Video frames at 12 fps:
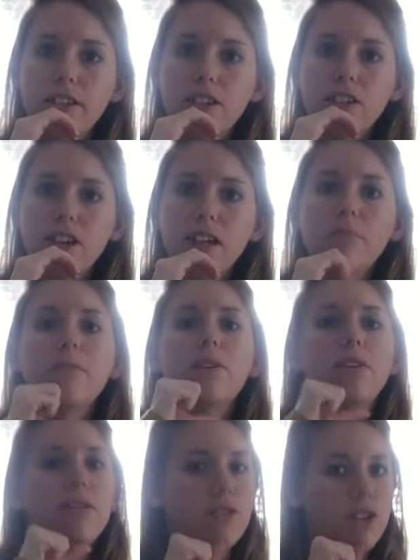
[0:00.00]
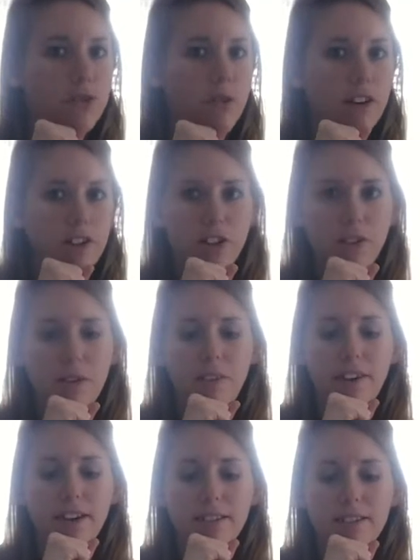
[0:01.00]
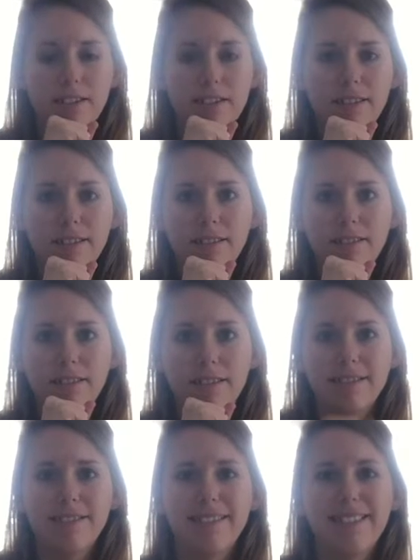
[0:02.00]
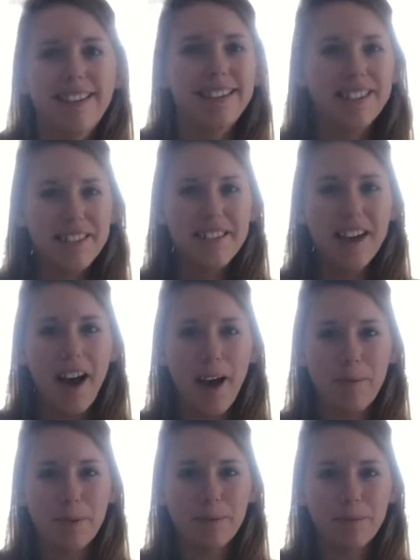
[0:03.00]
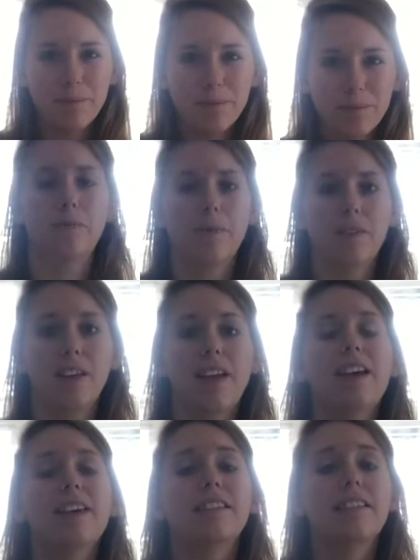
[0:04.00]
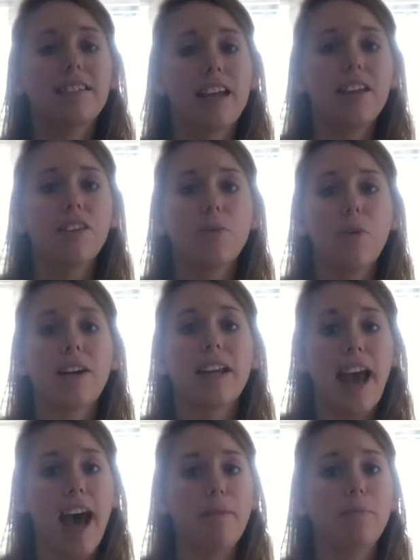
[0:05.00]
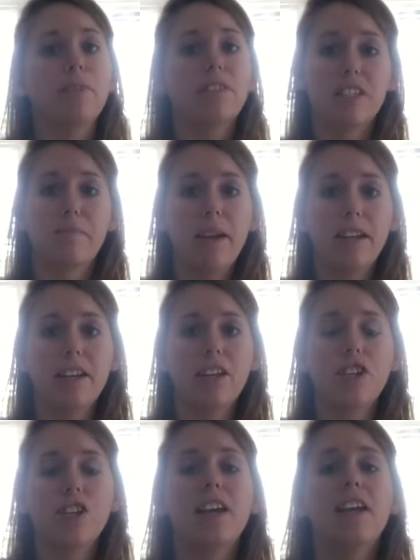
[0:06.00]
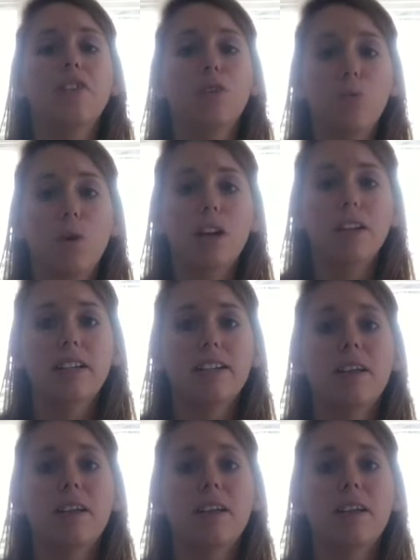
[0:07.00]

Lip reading: shape, squash into a fist. Good job. To say the word apple in Spanish, the word is